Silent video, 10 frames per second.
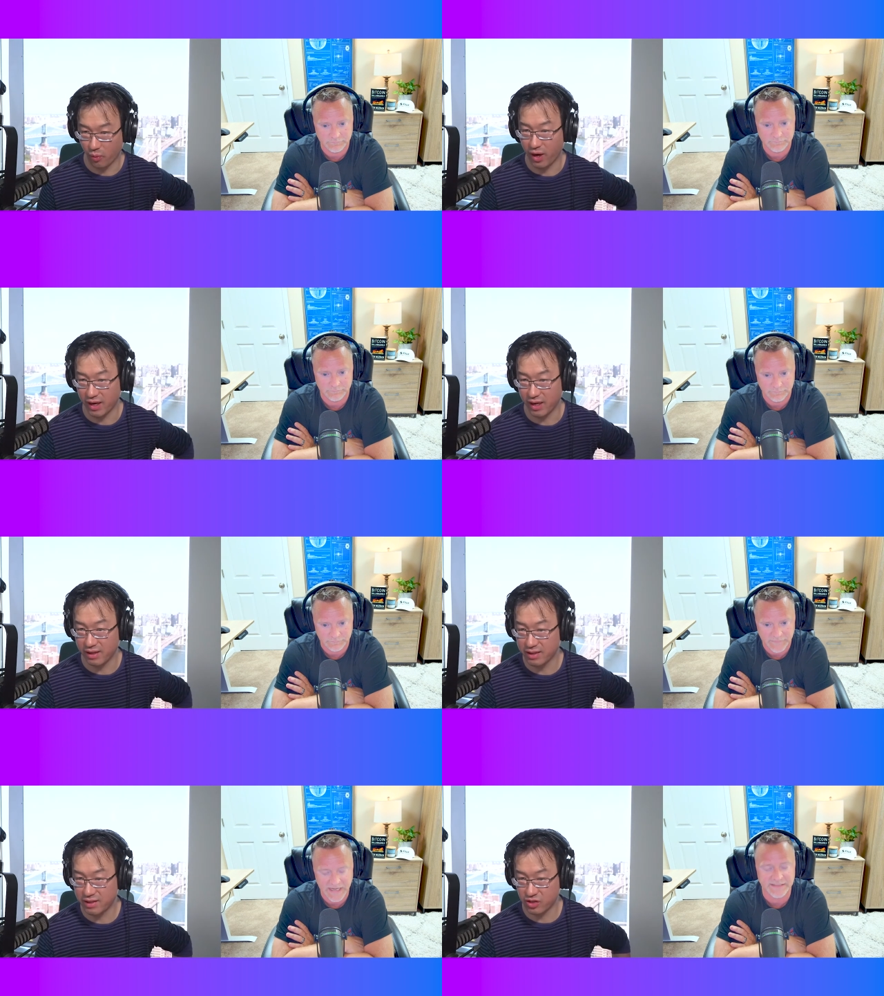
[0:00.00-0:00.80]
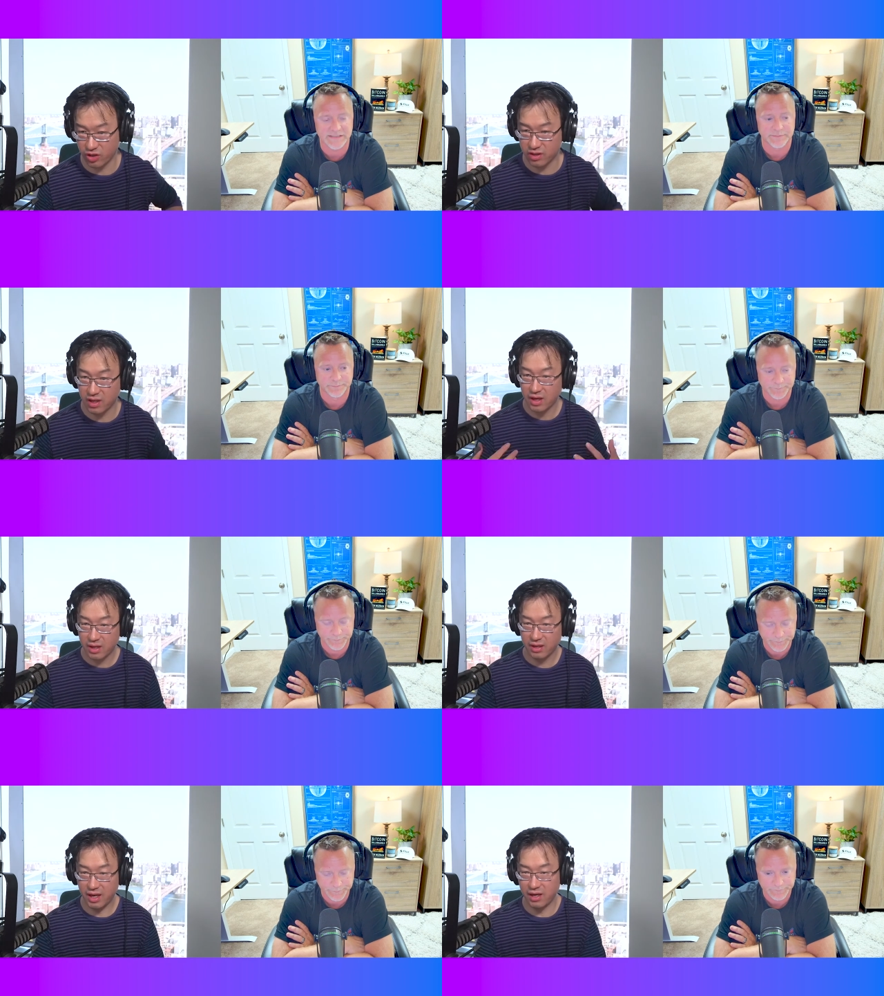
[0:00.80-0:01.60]
Speaker 1: way. And this is yes. just
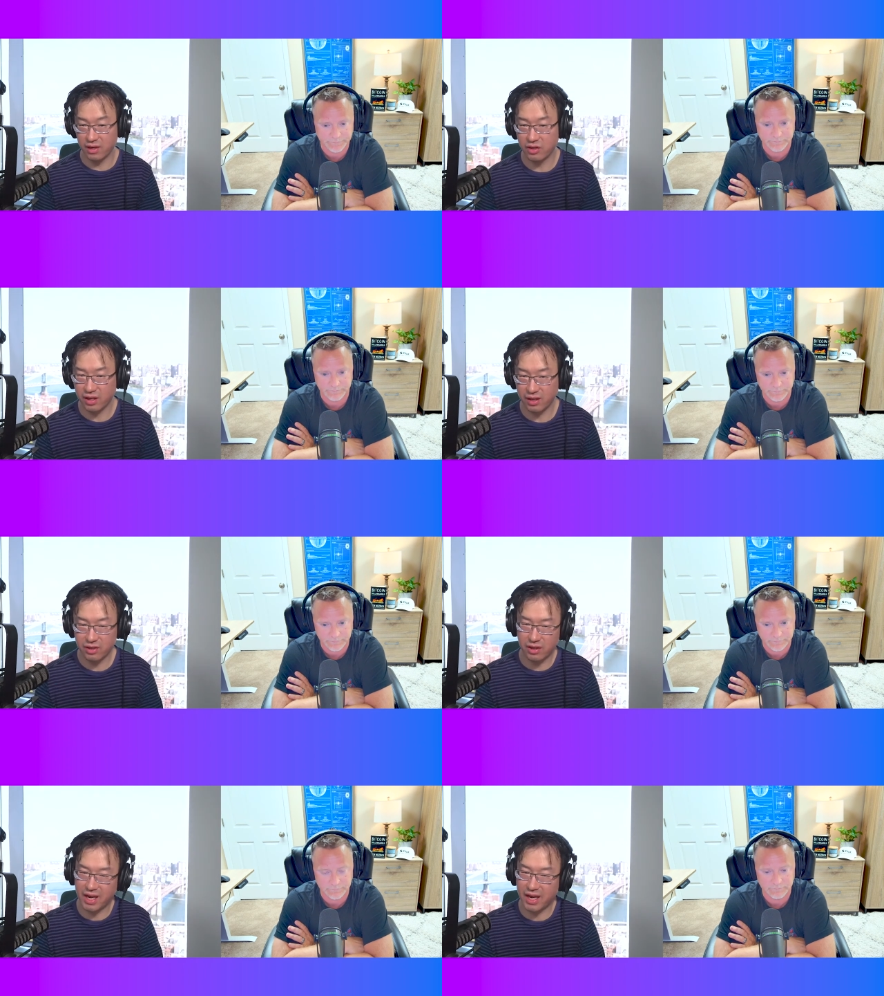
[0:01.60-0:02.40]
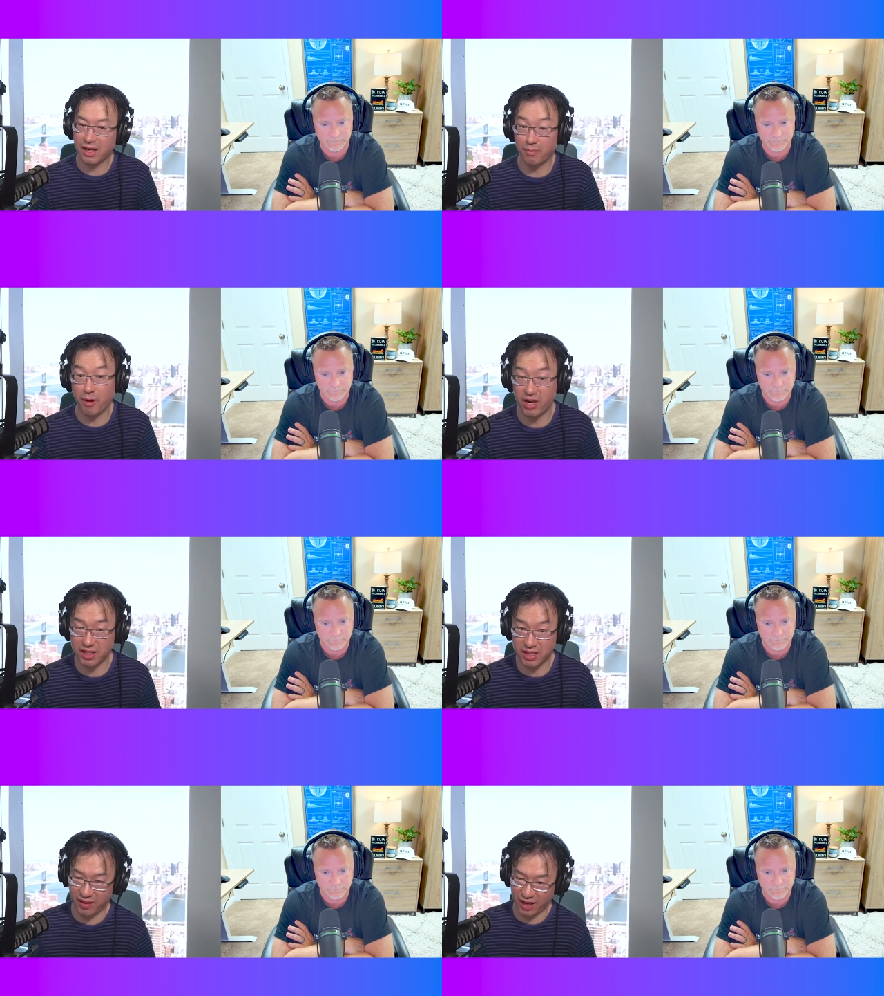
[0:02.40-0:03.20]
kind of kind of like a
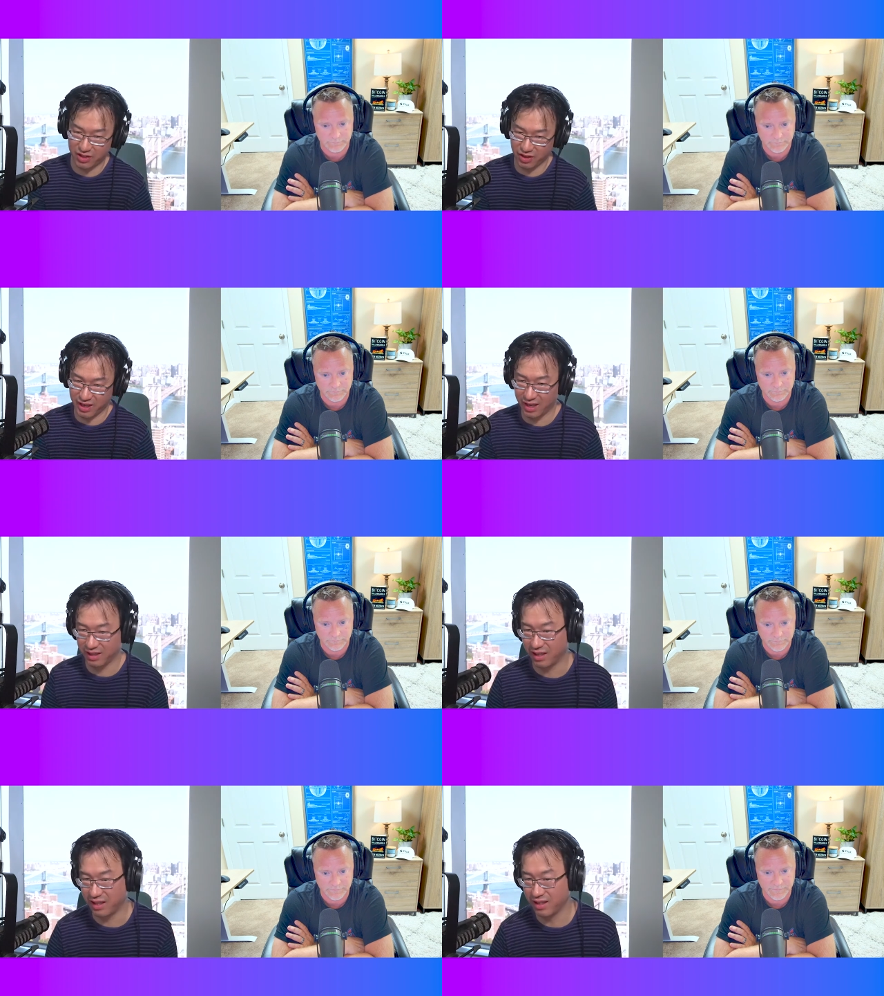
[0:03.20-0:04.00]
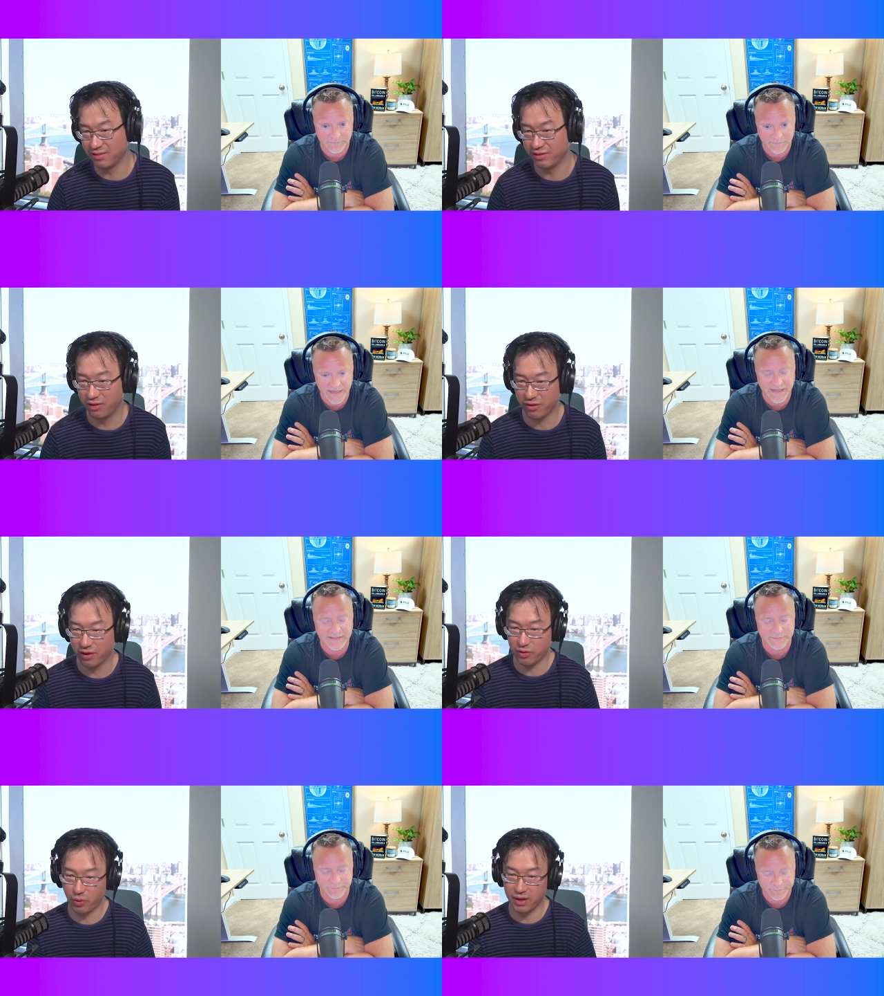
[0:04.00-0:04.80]
positive externality of, of,
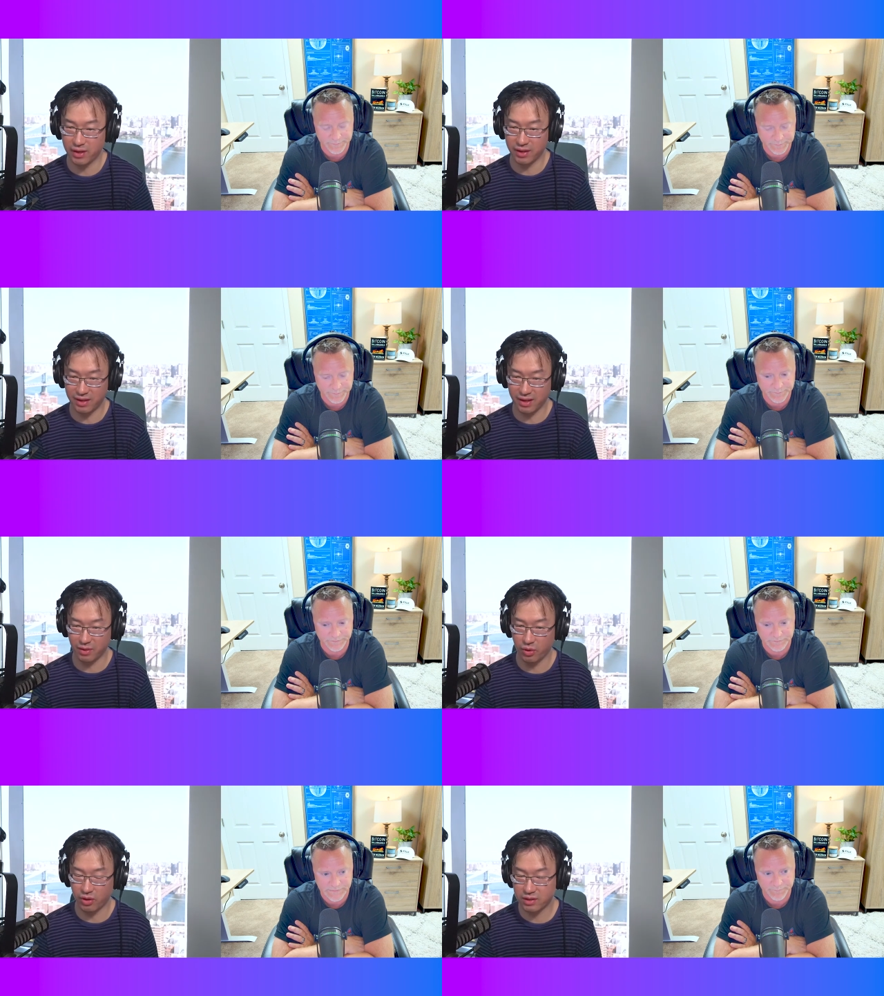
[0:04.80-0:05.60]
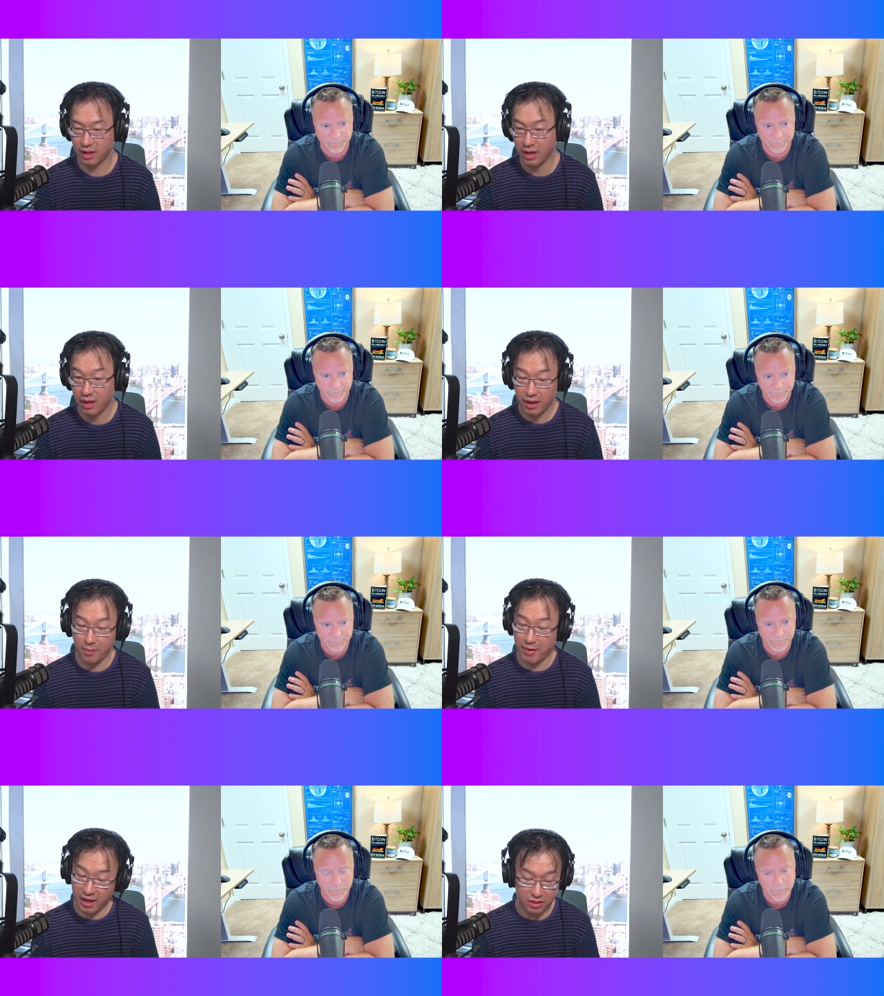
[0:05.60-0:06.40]
yes. of the way the thing works. Yep.
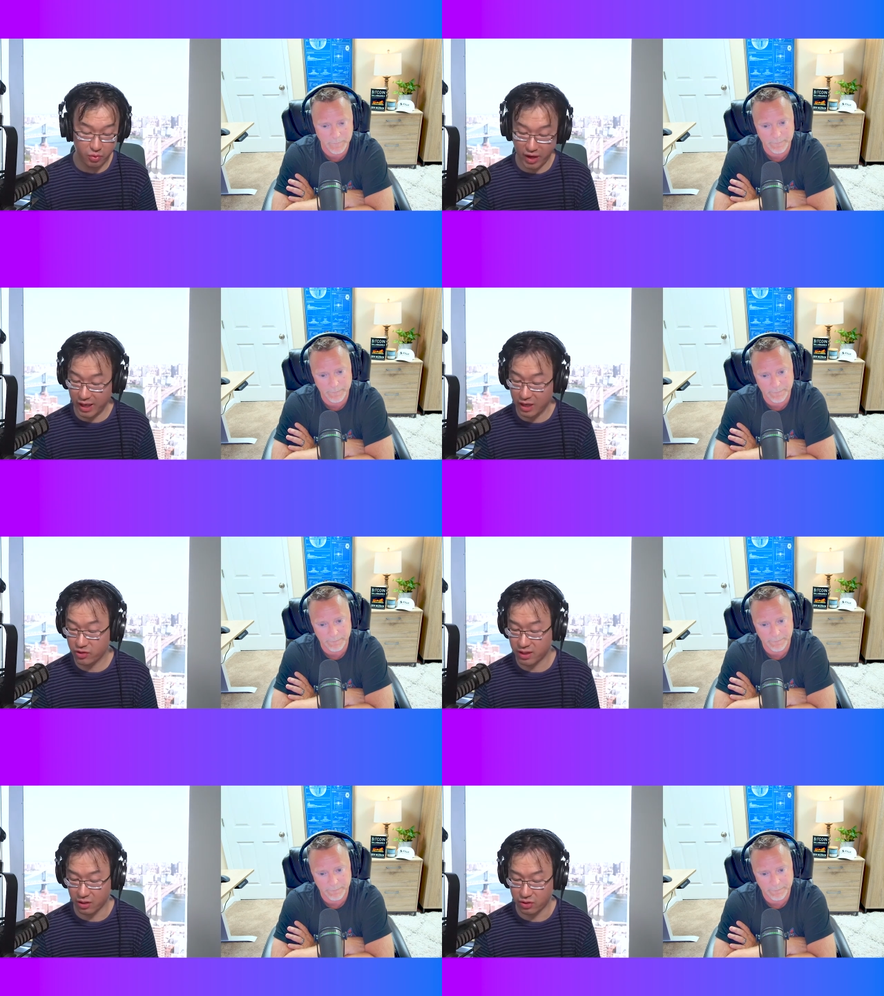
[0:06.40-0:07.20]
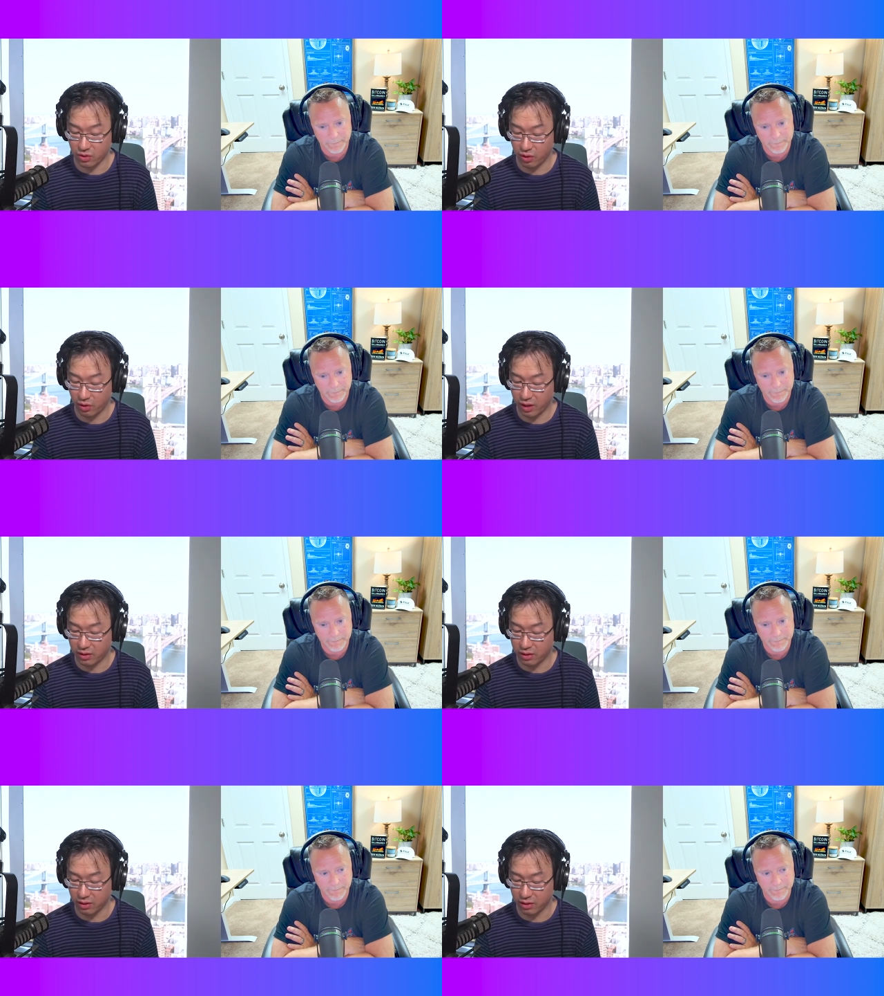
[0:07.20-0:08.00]
I mean, it's really interesting to look
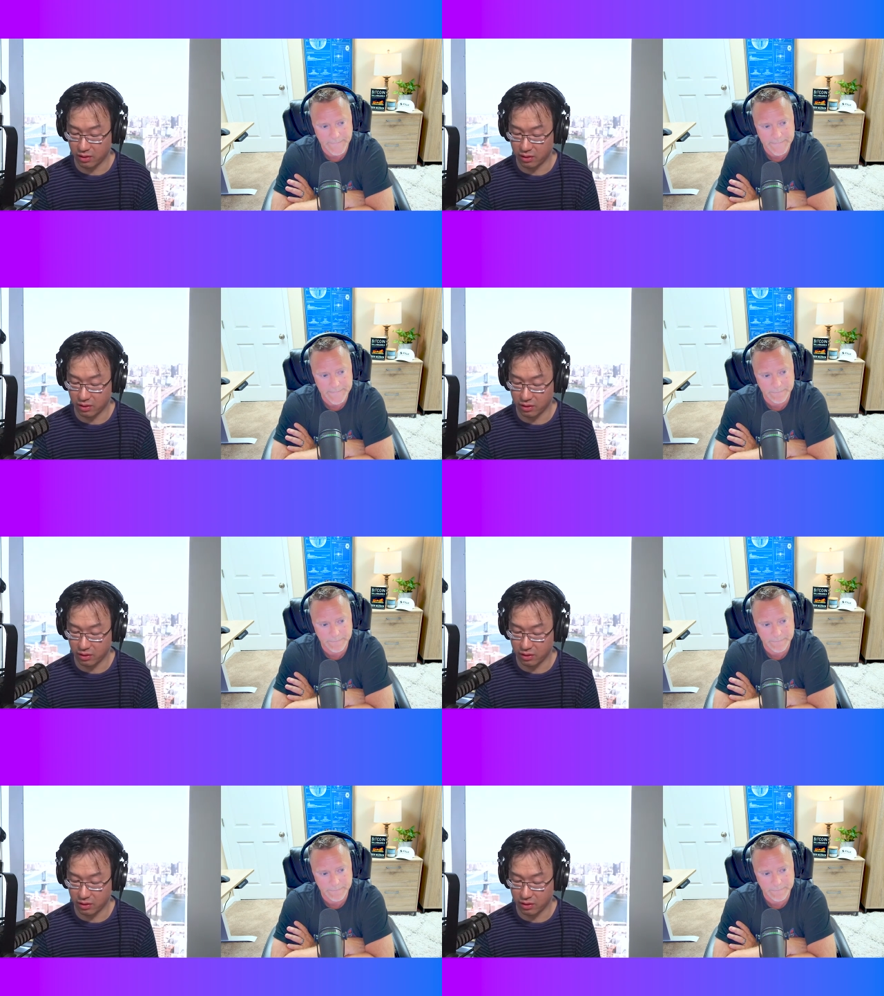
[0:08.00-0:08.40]
at the, the